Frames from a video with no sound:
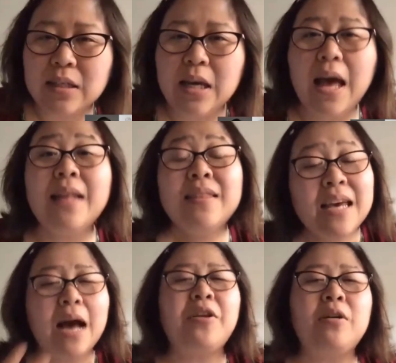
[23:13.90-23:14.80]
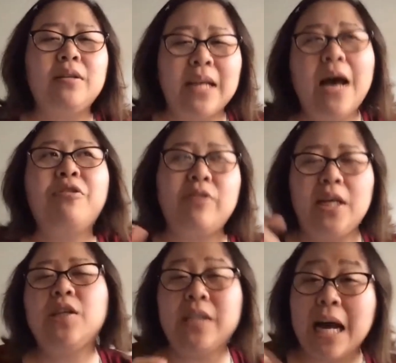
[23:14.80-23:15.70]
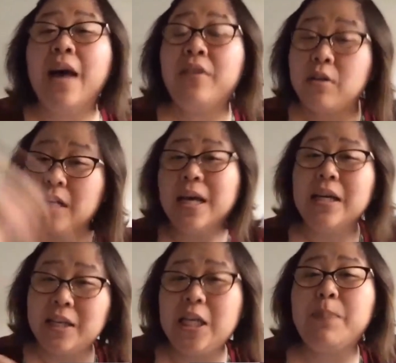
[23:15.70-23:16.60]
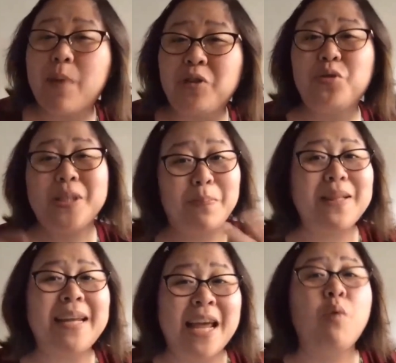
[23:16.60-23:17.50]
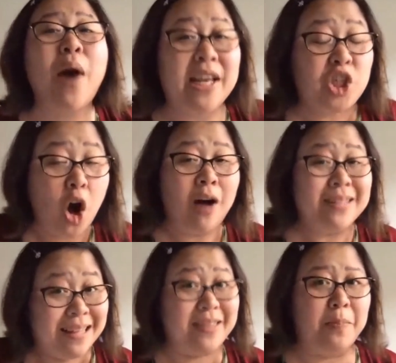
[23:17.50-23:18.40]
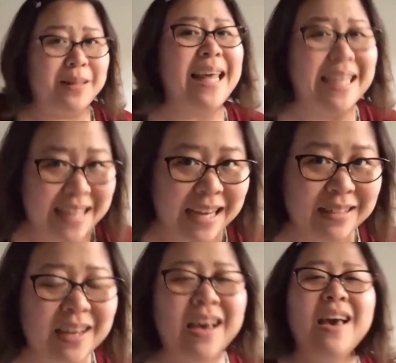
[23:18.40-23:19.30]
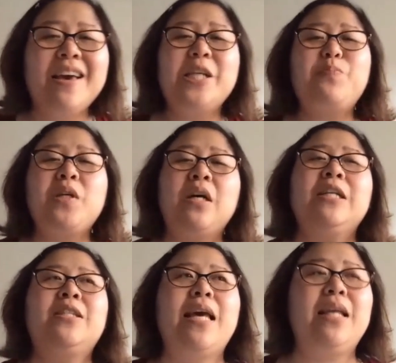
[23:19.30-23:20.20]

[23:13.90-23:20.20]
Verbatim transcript: And right. the other, the other the other key part to the play date and why it's called the play date is because